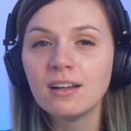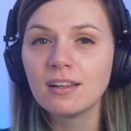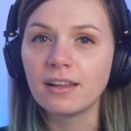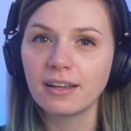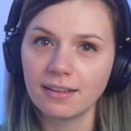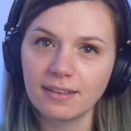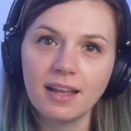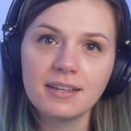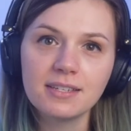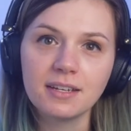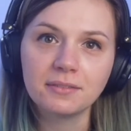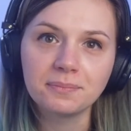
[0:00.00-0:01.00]
like
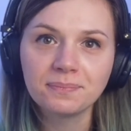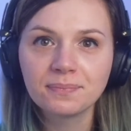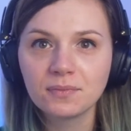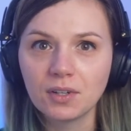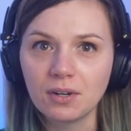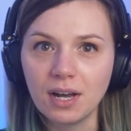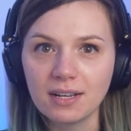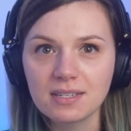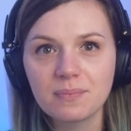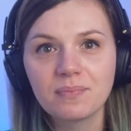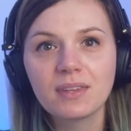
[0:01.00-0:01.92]
Atlassian or us.